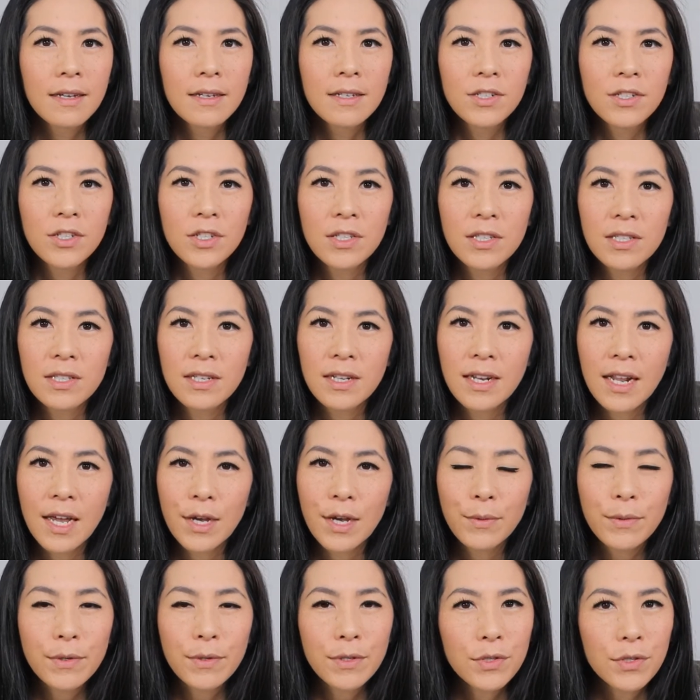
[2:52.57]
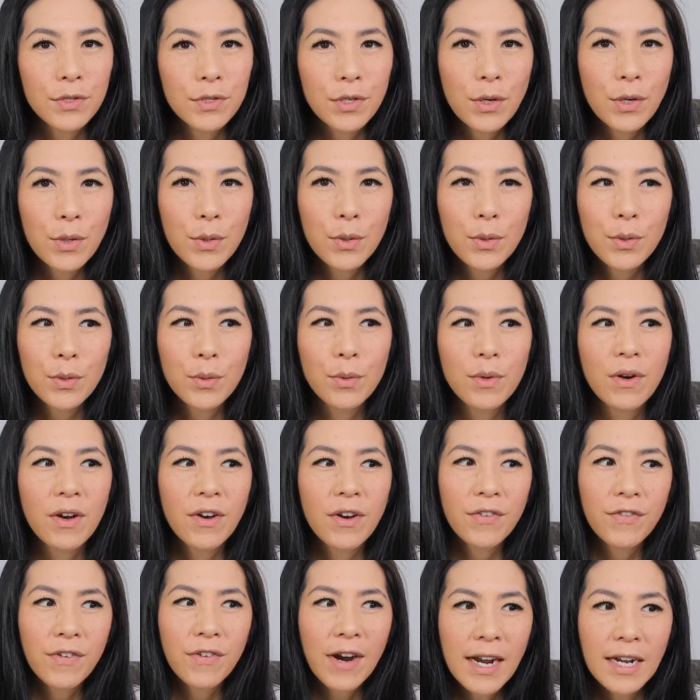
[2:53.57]
she said, I was so
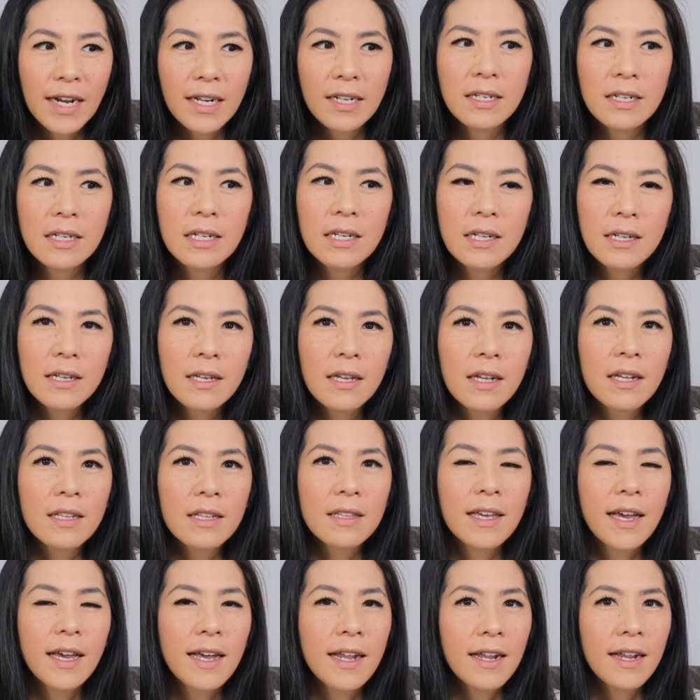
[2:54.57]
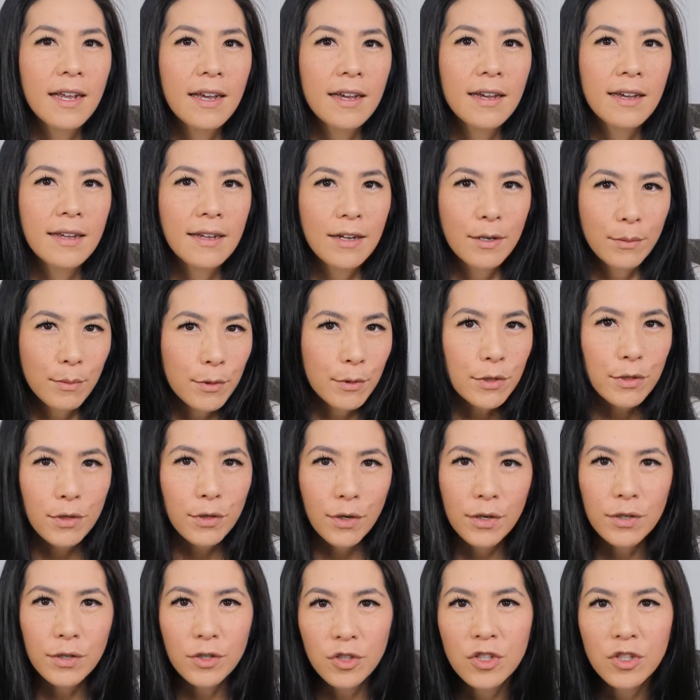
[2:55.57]
frightened that I almost
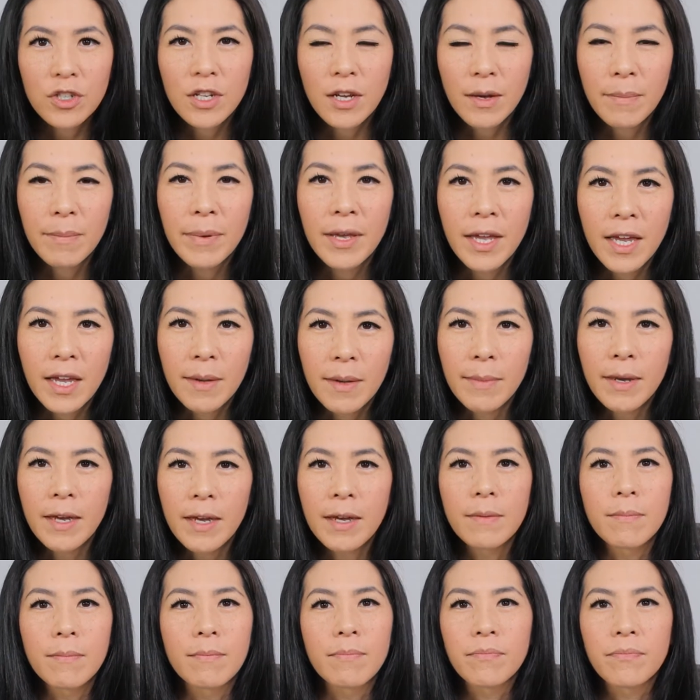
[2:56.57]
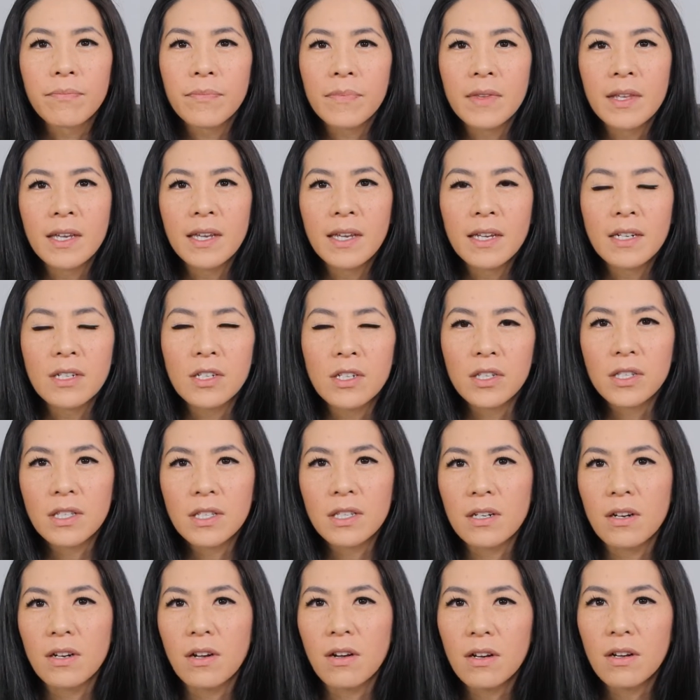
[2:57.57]
called you to come pick him up. And she
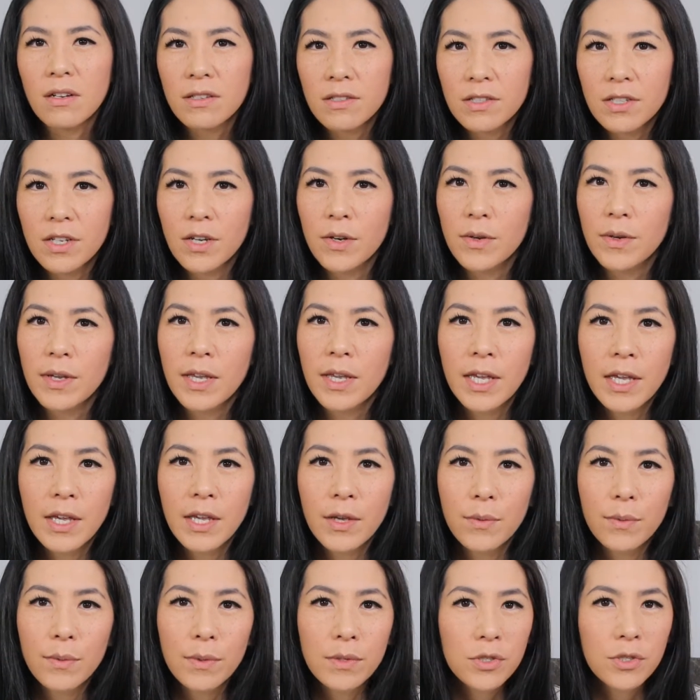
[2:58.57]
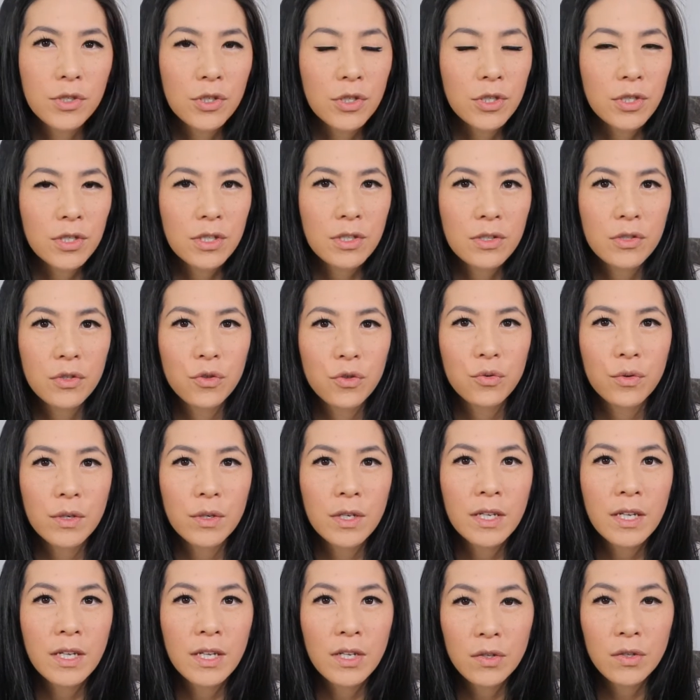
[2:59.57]
said also he was just
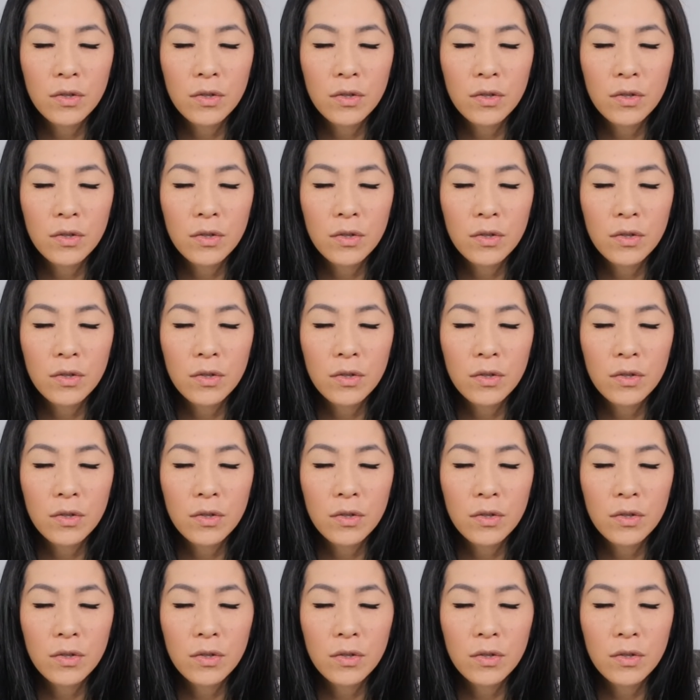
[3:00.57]
drinking